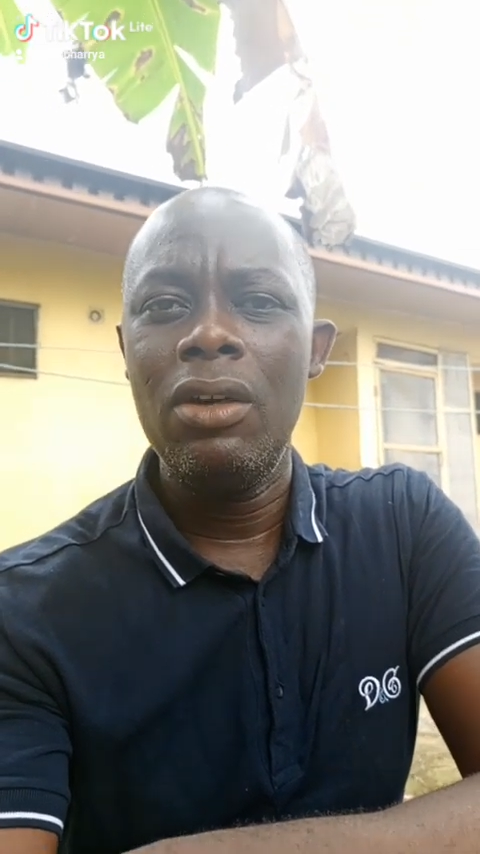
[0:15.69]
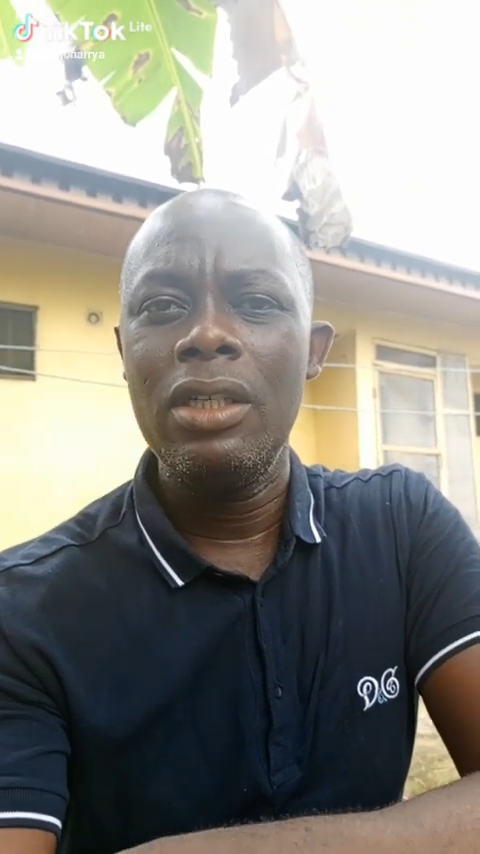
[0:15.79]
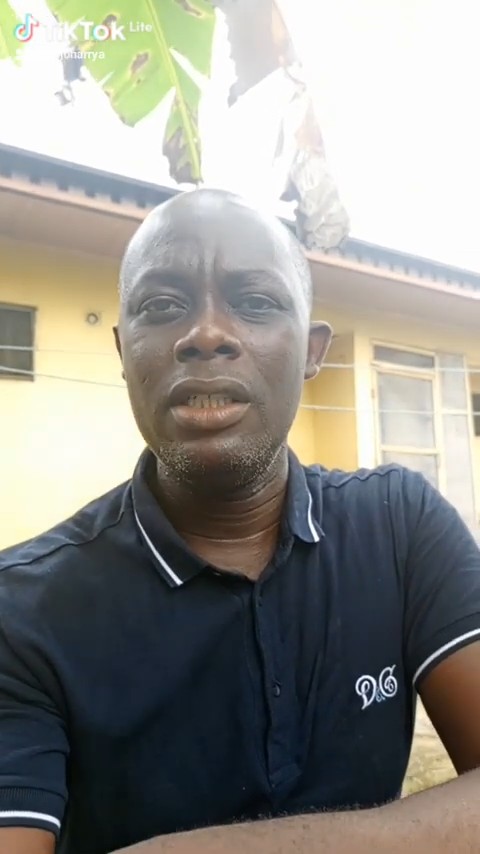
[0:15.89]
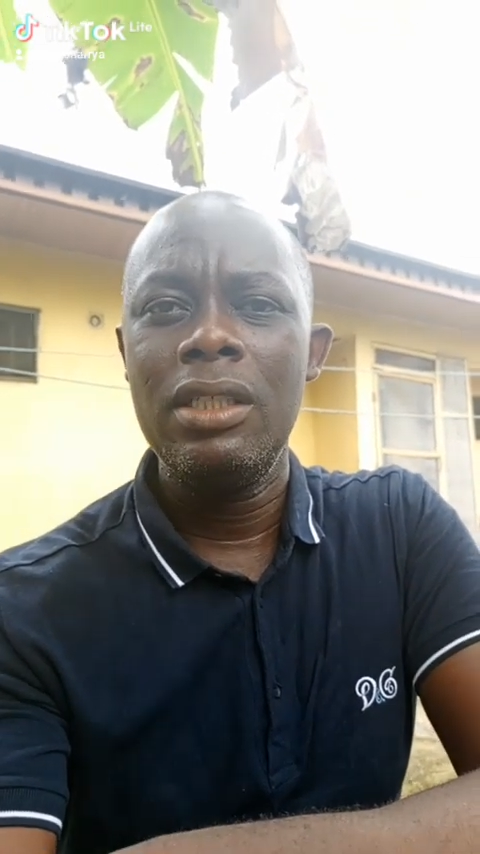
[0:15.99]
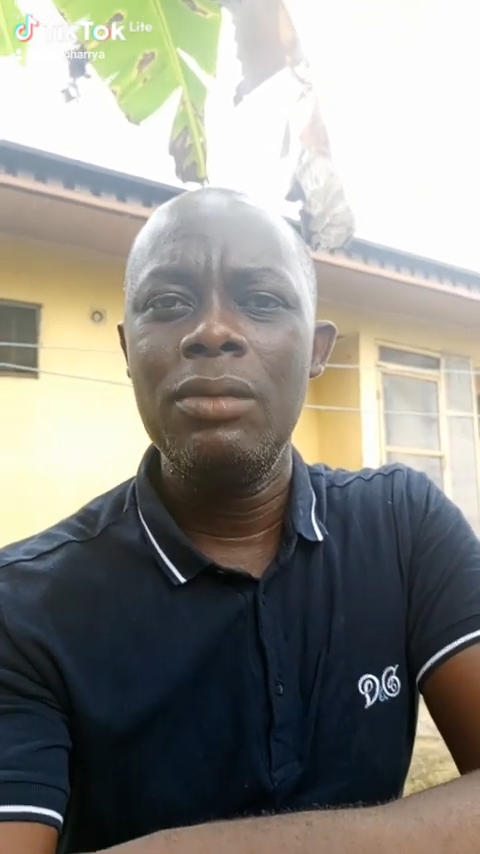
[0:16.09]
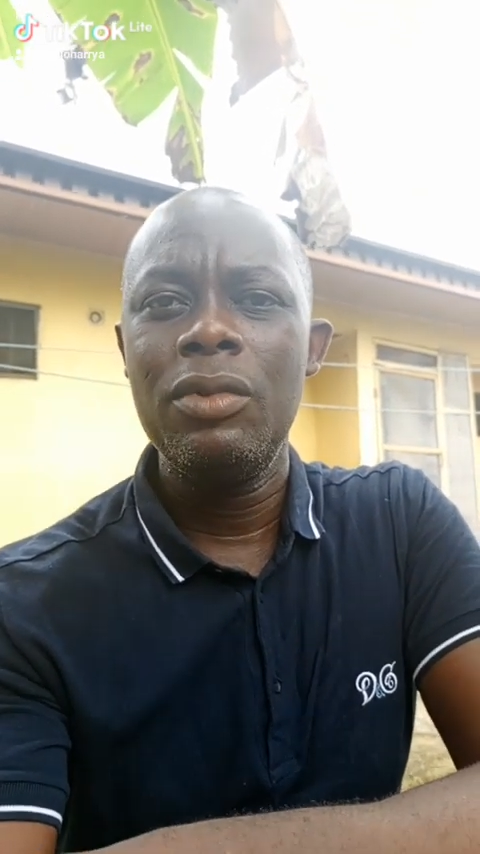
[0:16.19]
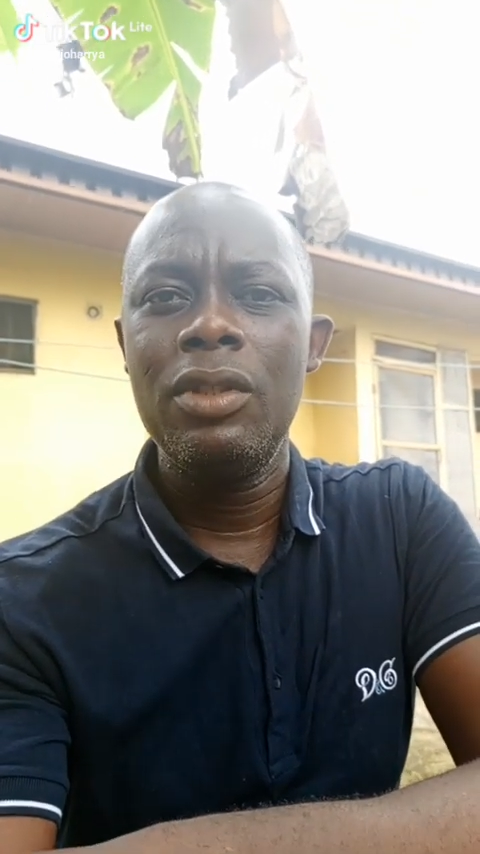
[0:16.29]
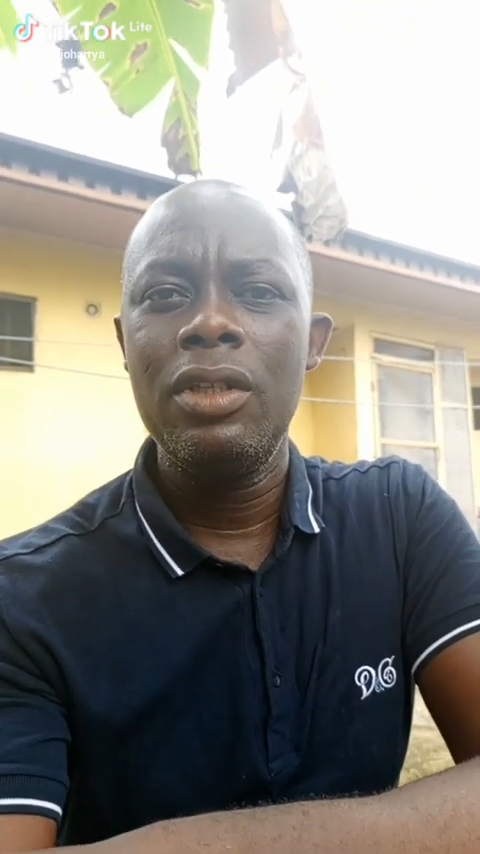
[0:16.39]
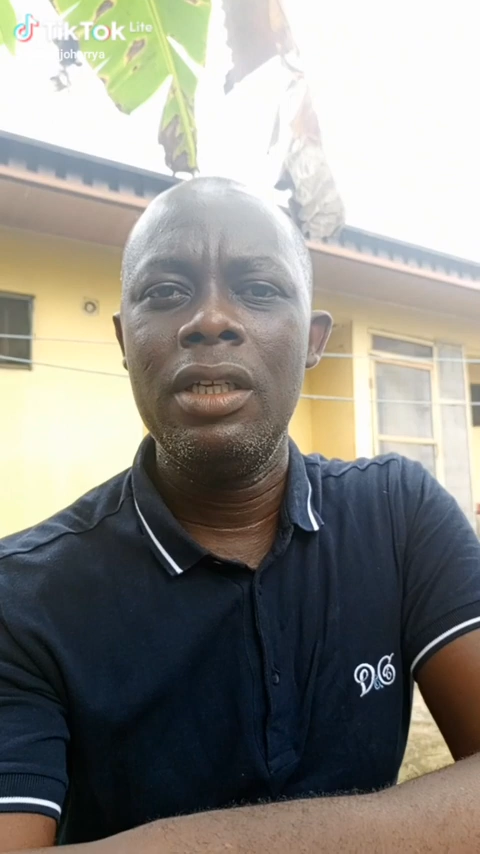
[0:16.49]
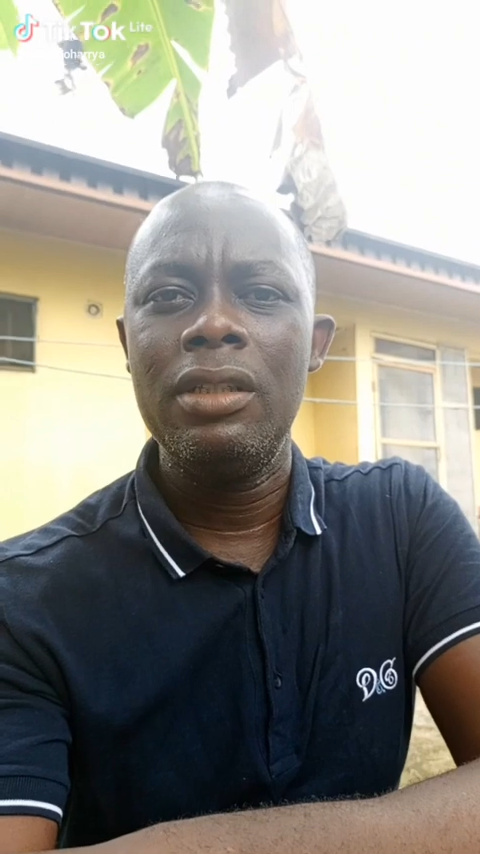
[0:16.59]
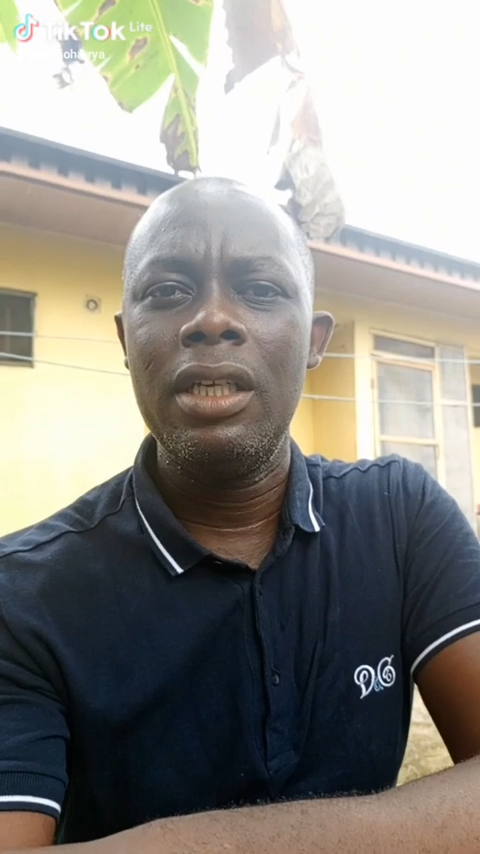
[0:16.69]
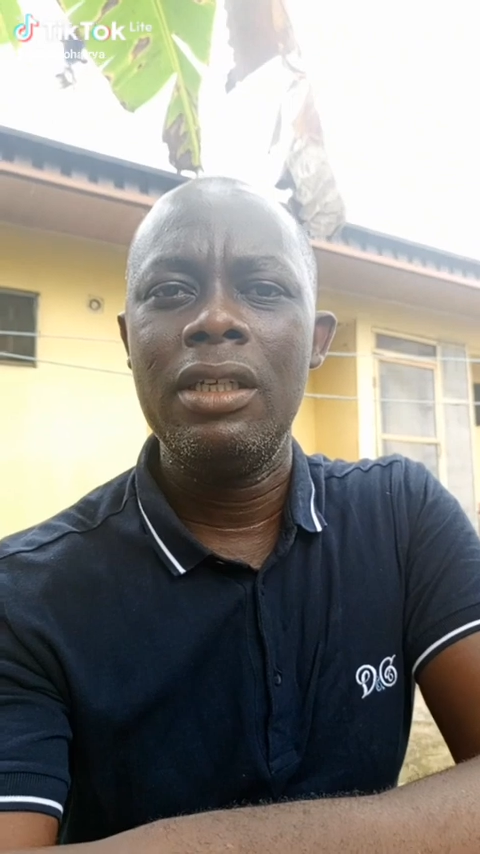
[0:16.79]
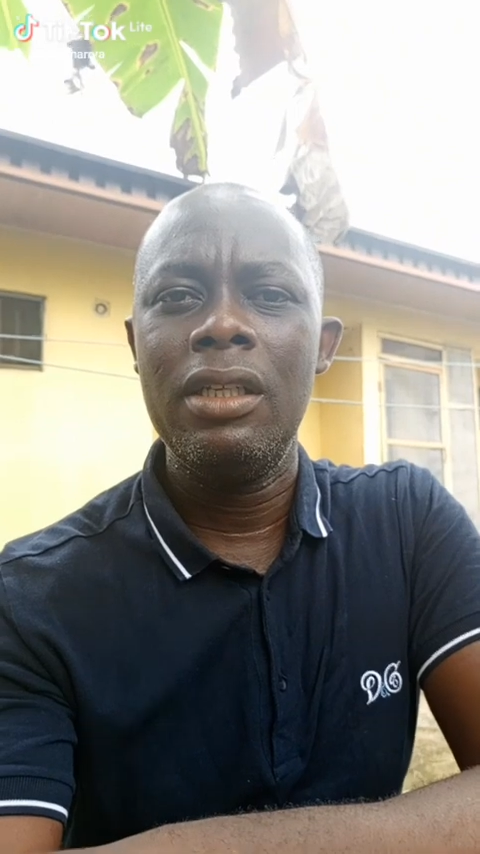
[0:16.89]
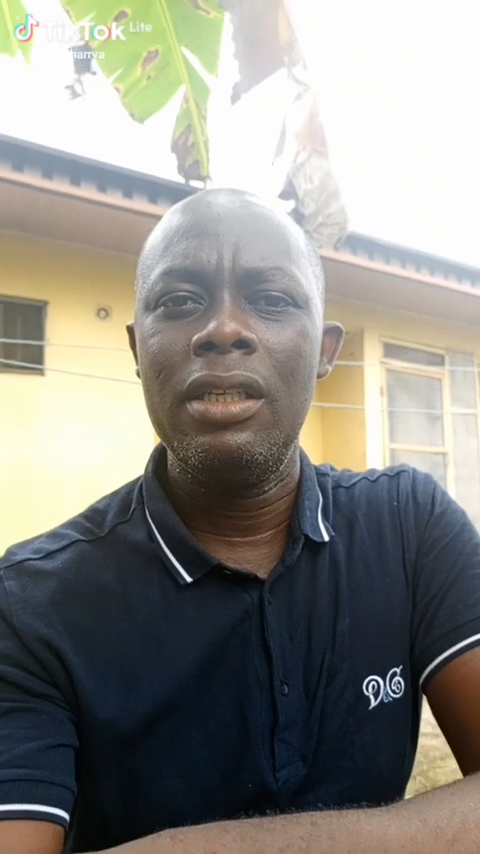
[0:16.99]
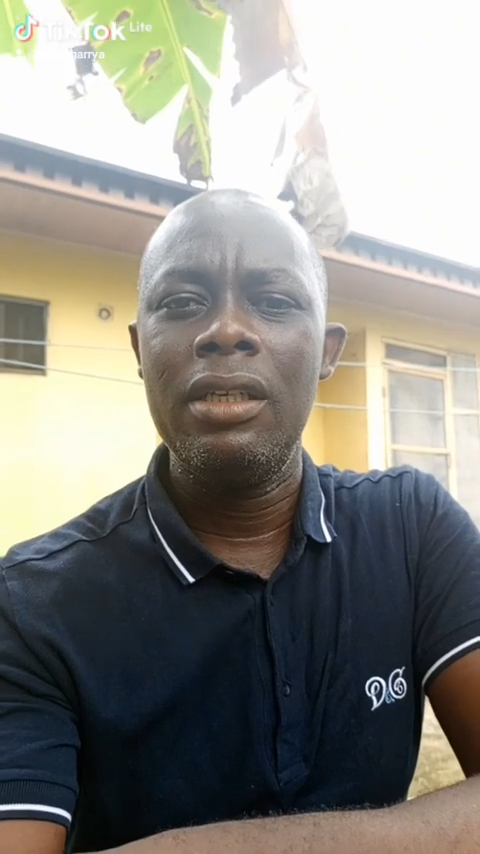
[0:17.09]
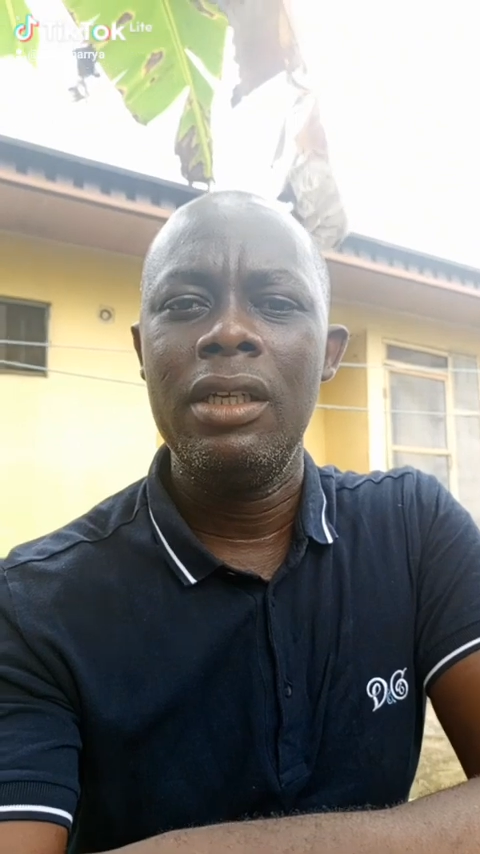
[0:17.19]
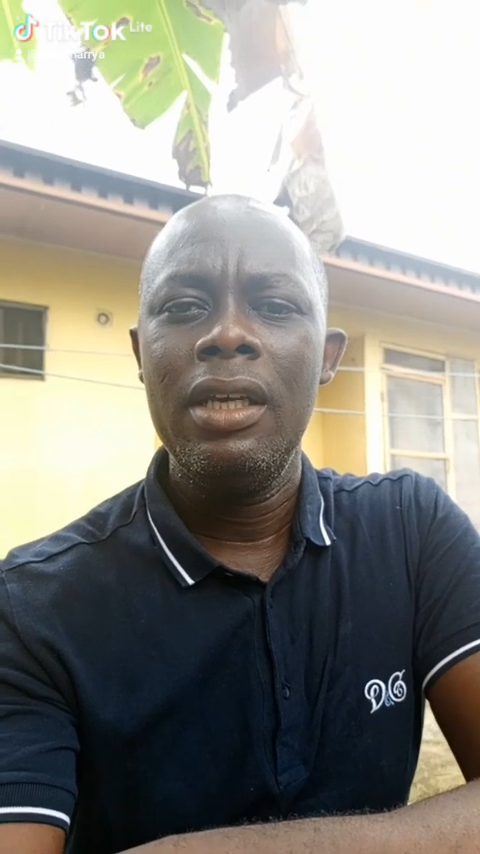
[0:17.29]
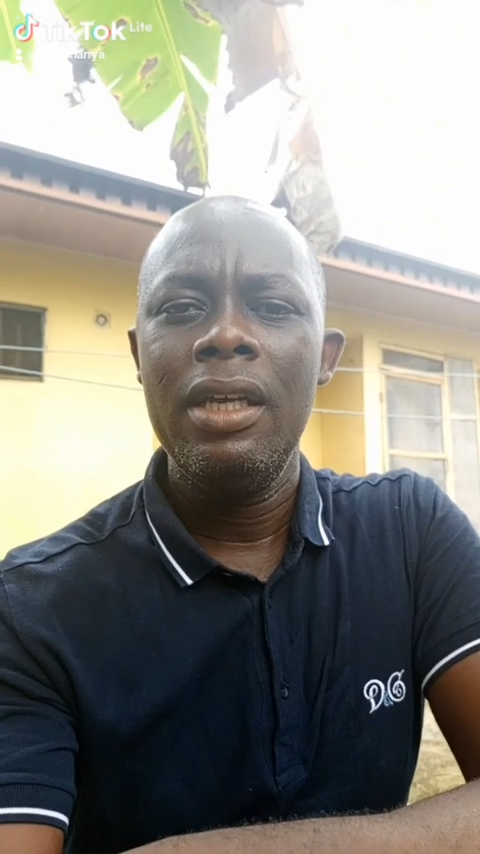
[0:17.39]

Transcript: organisms in that they